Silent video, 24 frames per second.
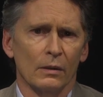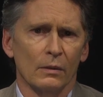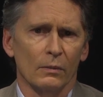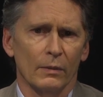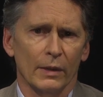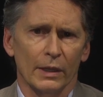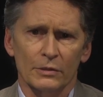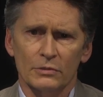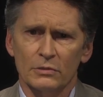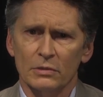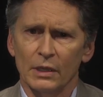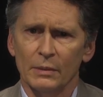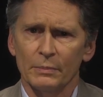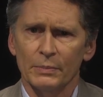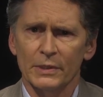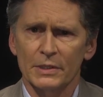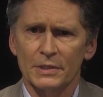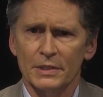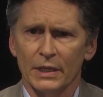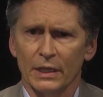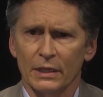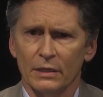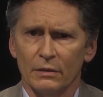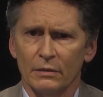While Trump
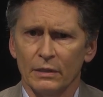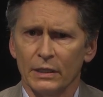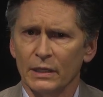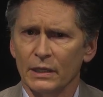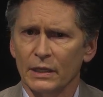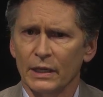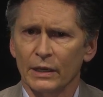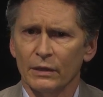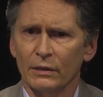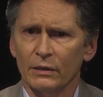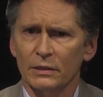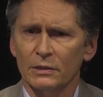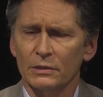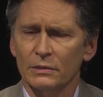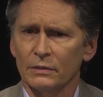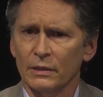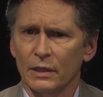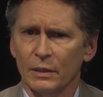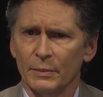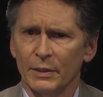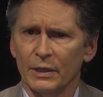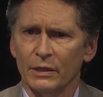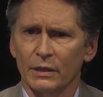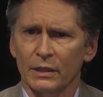is a unique character
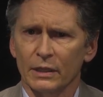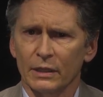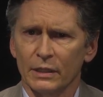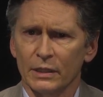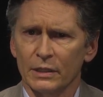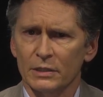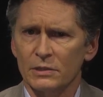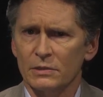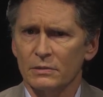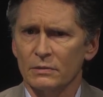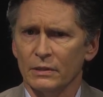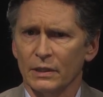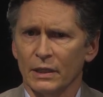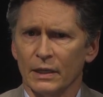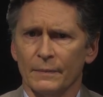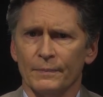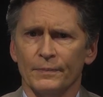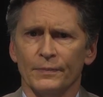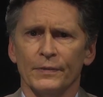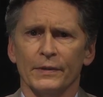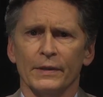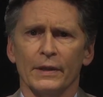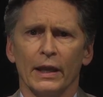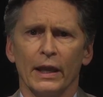in American history,
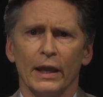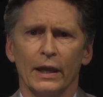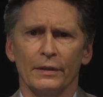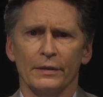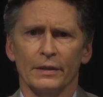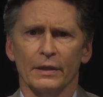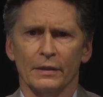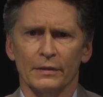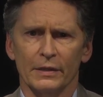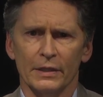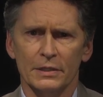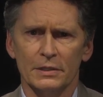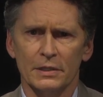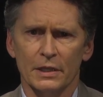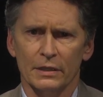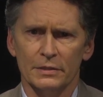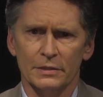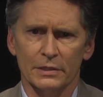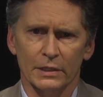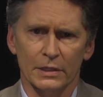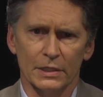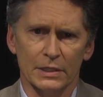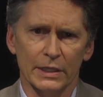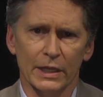and this
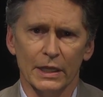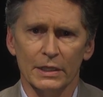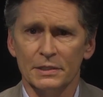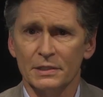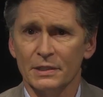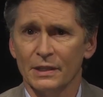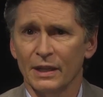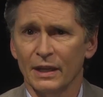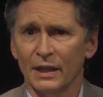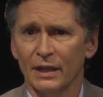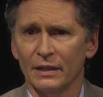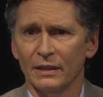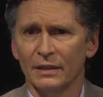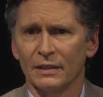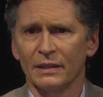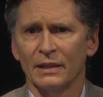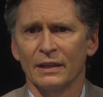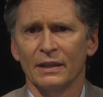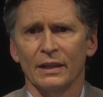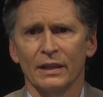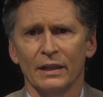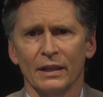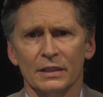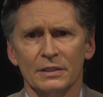suggests that
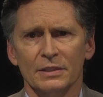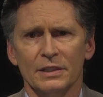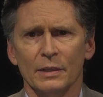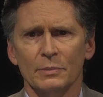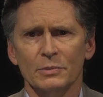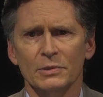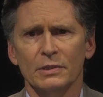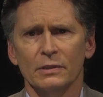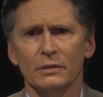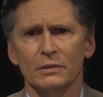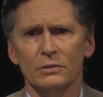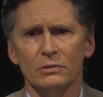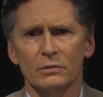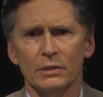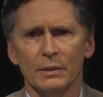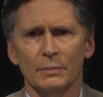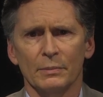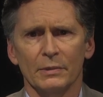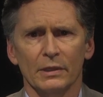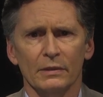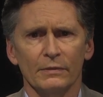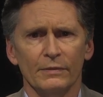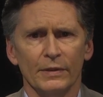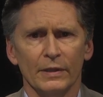exceptional
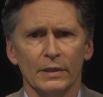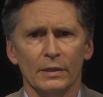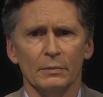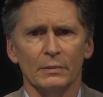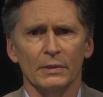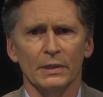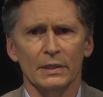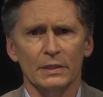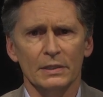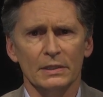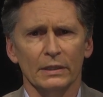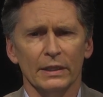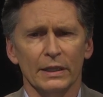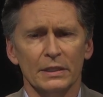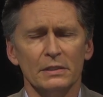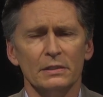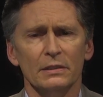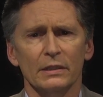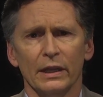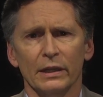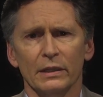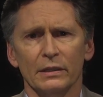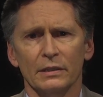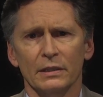treatment of him is
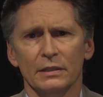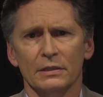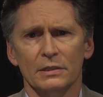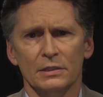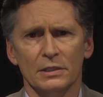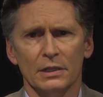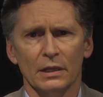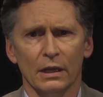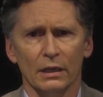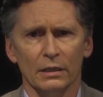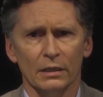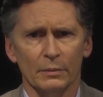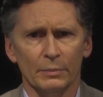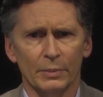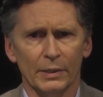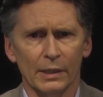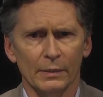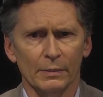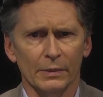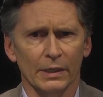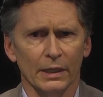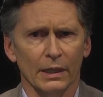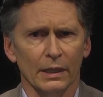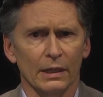less likely to shock the
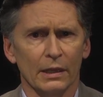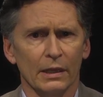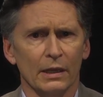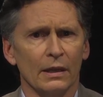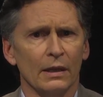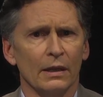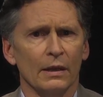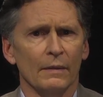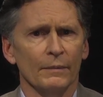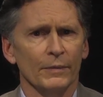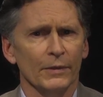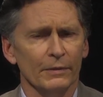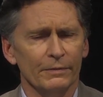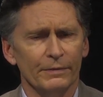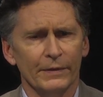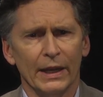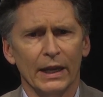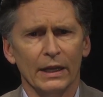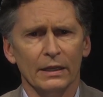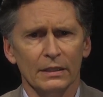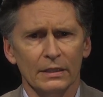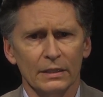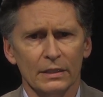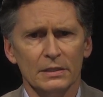public, the
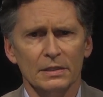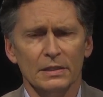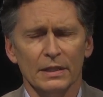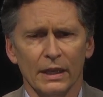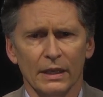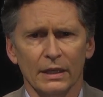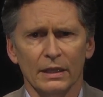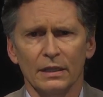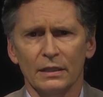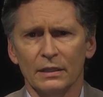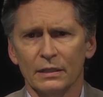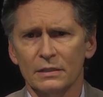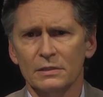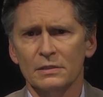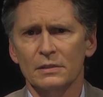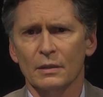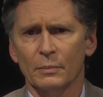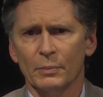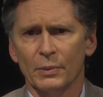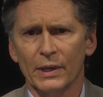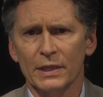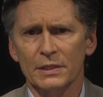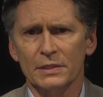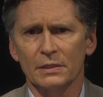fact is that he is
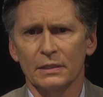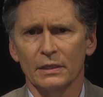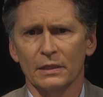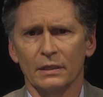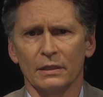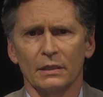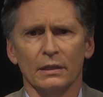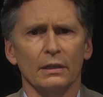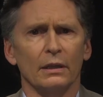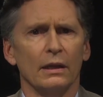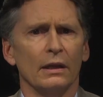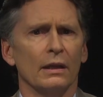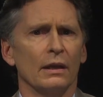the president.